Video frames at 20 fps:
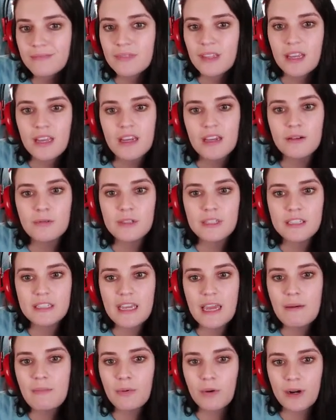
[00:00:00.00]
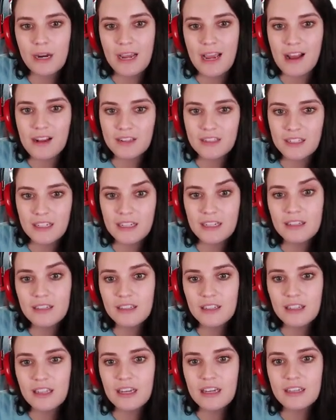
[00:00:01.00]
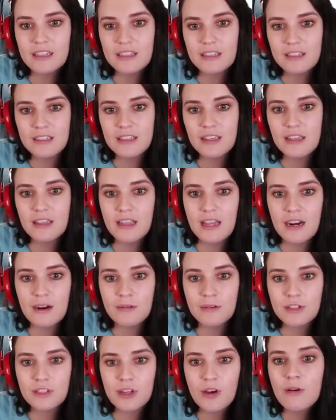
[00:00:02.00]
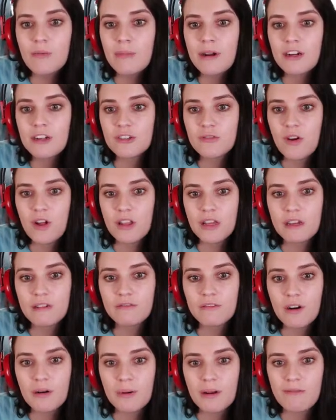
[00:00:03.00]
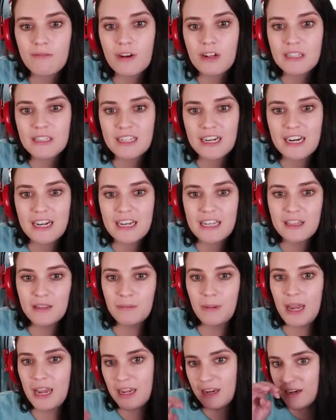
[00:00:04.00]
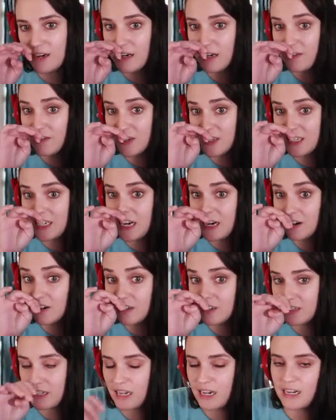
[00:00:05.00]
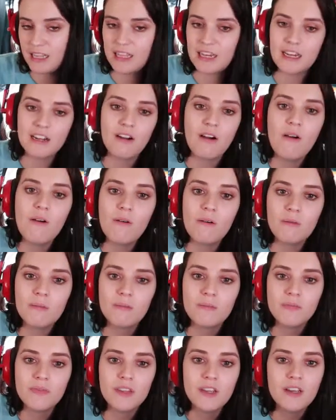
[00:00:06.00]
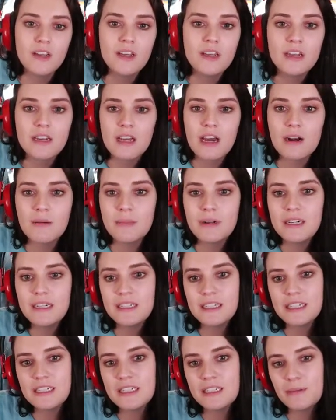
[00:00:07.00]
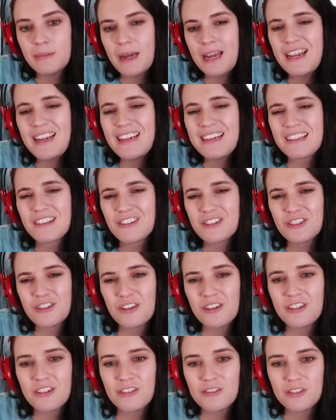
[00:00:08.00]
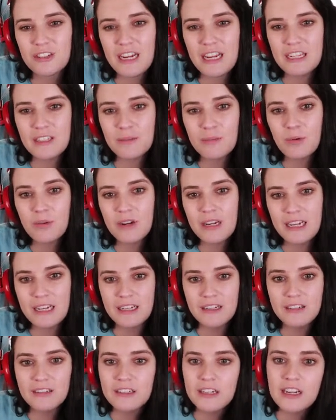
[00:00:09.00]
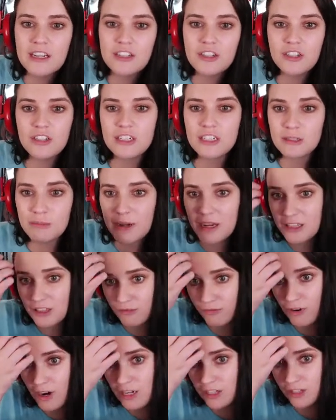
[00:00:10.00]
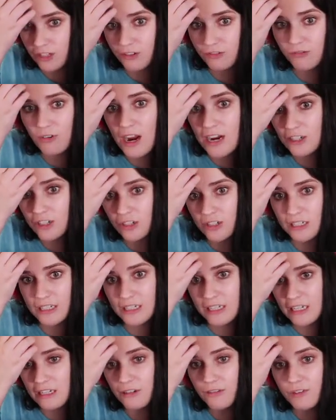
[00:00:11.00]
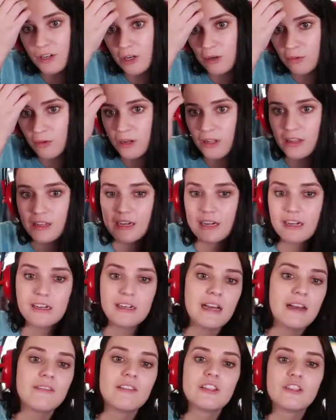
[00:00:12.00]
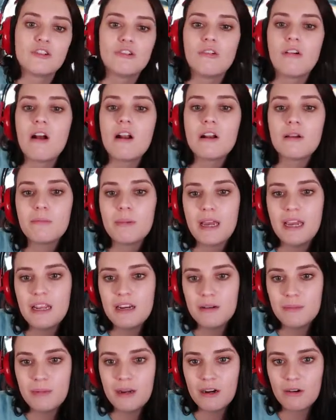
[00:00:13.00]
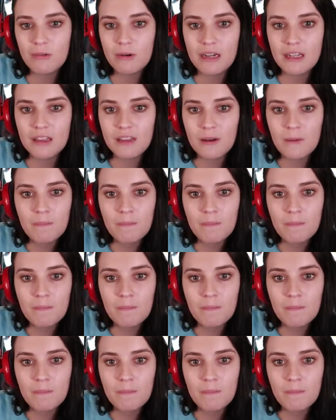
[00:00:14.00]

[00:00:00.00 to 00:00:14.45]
It was a skateboarding accident. The thing is that I was so embarrassed falling in front of my friends that I hid the pain, not even dared to say anything at home. Got a bit addicted to painkillers during those days. Poor kid. As you'd expect, the fracture didn't heal very well, and I have this chronic pain to bear with.